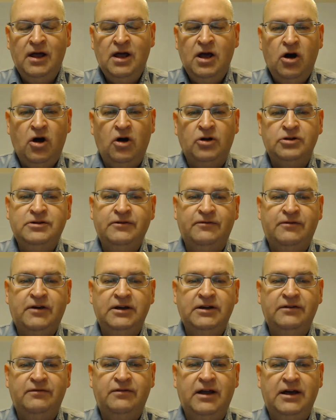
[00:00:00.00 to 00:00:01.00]
On to
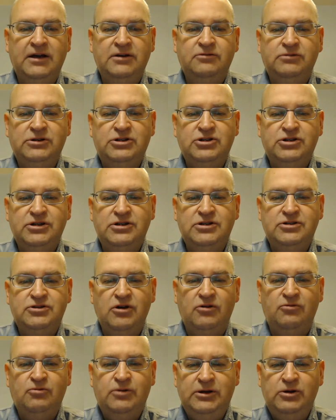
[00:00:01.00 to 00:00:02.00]
Firefly, which has
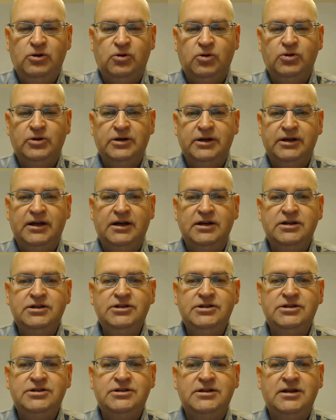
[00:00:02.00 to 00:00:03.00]

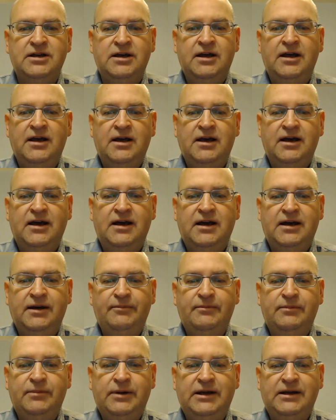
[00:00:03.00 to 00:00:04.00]
reorganized.
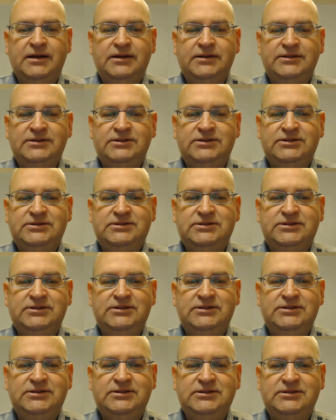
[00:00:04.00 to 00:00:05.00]

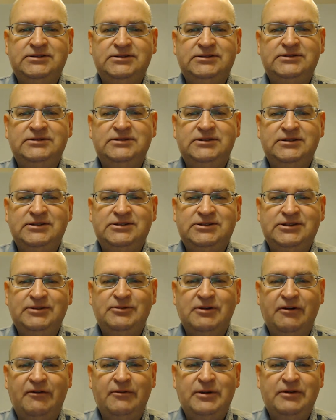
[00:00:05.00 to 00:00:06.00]
They seem
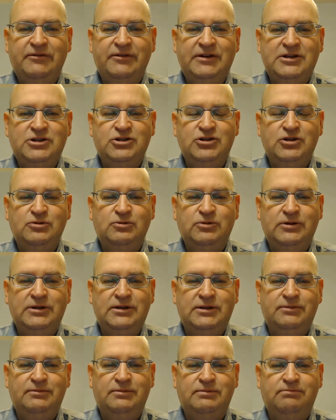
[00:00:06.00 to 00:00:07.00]
to have a bit of an issue
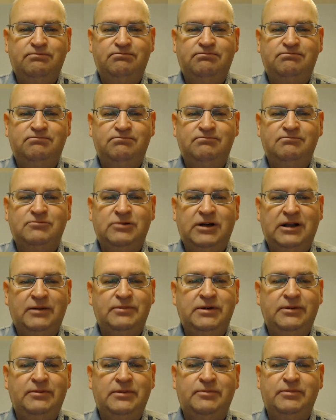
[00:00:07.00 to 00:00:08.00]
with, well,
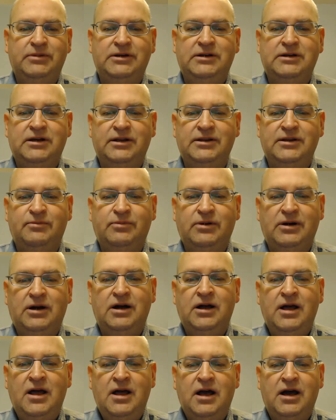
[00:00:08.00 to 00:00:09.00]
people being at the
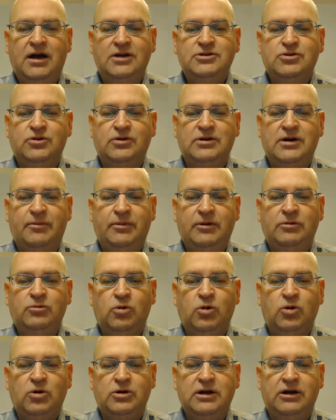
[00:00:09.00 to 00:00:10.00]
bar. I saw a couple
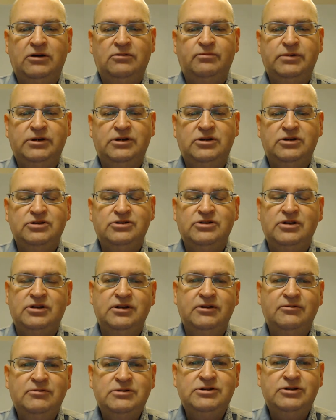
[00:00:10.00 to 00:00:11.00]
walk out because
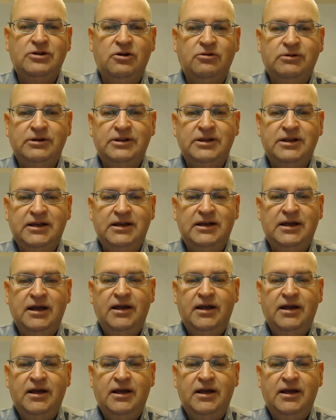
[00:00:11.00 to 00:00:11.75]
there was no one there.